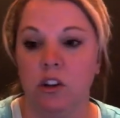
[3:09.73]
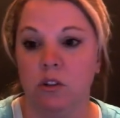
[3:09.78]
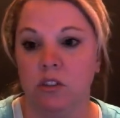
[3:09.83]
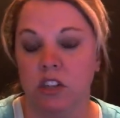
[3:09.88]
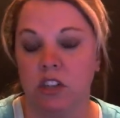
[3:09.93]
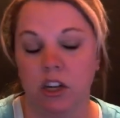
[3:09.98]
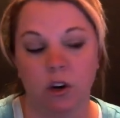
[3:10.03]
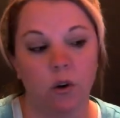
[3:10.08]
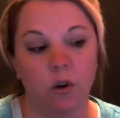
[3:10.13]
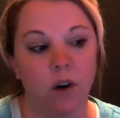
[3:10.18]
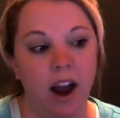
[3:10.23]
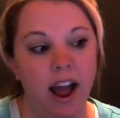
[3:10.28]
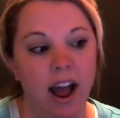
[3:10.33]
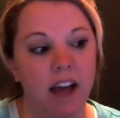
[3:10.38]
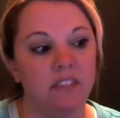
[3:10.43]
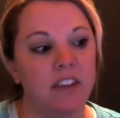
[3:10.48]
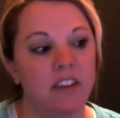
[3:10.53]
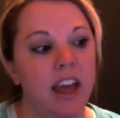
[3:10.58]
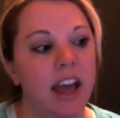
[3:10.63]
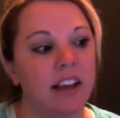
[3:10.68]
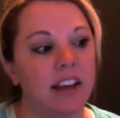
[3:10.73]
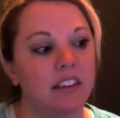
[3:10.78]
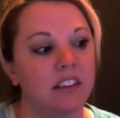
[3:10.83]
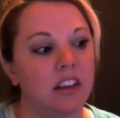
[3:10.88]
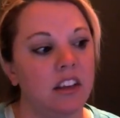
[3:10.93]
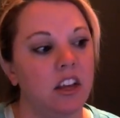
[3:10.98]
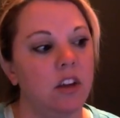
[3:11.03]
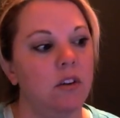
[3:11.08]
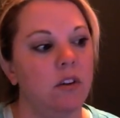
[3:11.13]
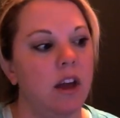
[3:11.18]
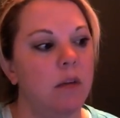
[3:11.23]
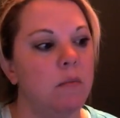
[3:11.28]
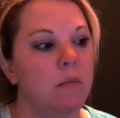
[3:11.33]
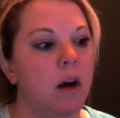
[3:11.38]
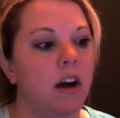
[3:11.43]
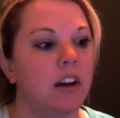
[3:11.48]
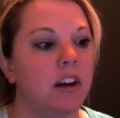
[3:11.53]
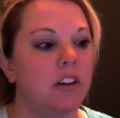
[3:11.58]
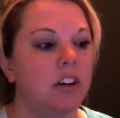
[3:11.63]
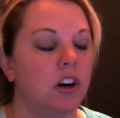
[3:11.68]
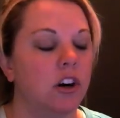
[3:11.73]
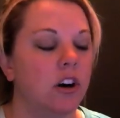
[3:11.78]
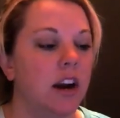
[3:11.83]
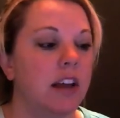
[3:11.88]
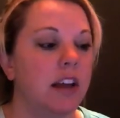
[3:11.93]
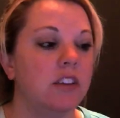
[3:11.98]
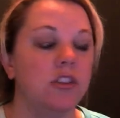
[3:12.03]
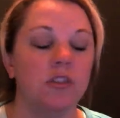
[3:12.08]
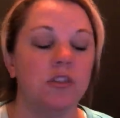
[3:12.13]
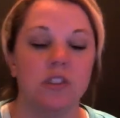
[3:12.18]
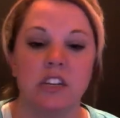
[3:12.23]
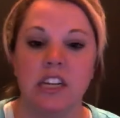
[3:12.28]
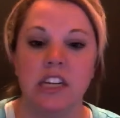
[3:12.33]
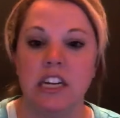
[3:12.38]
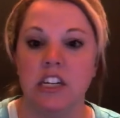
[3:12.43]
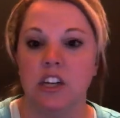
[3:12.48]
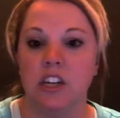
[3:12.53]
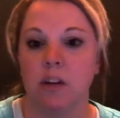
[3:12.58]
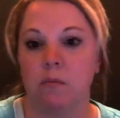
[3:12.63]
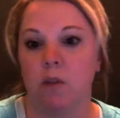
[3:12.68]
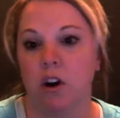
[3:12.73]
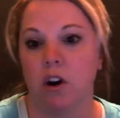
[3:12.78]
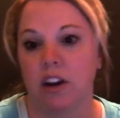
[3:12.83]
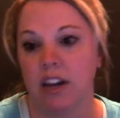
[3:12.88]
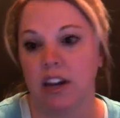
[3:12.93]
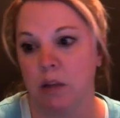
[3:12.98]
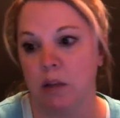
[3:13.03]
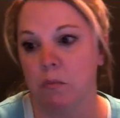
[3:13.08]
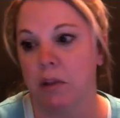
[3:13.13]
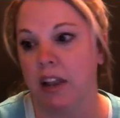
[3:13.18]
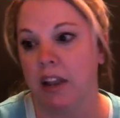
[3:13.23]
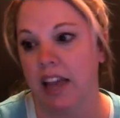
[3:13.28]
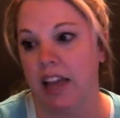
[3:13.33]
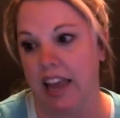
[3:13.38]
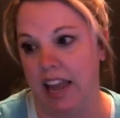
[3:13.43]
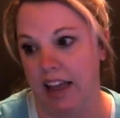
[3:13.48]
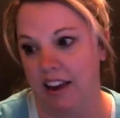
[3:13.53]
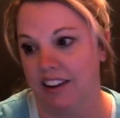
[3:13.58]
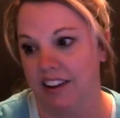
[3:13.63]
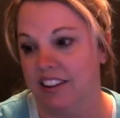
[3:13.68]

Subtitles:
to craft, execute, and monitor a strategic marketing plan.